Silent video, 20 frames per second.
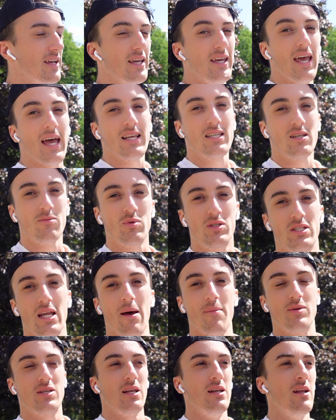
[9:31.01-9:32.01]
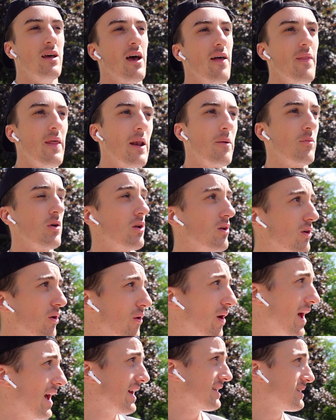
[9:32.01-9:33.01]
get some steps in, and then I'm going to
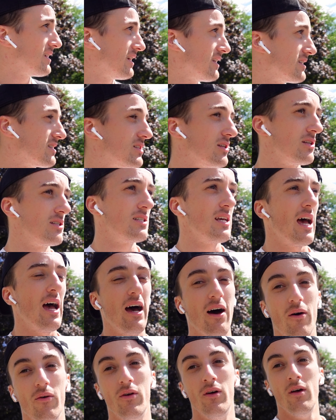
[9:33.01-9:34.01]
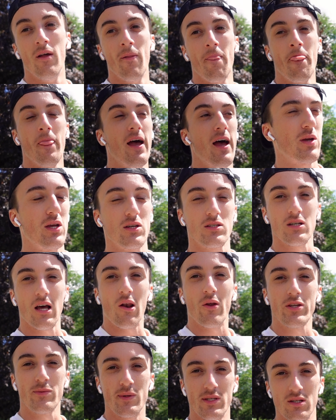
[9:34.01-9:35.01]
go head into town because I
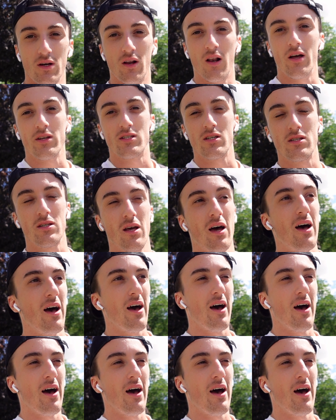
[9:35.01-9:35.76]
lost my sunglasses.